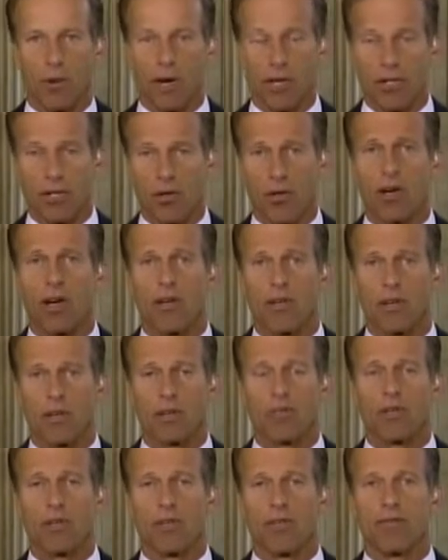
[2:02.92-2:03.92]
what he's doing in
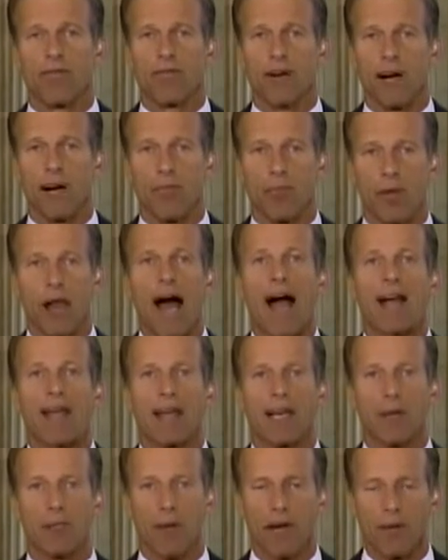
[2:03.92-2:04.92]
terms of uh,
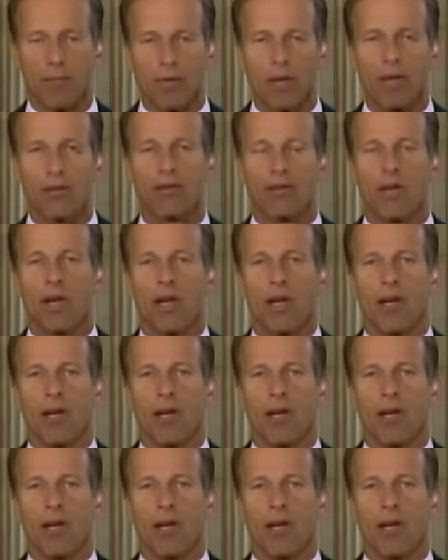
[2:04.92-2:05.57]
blocking amendments,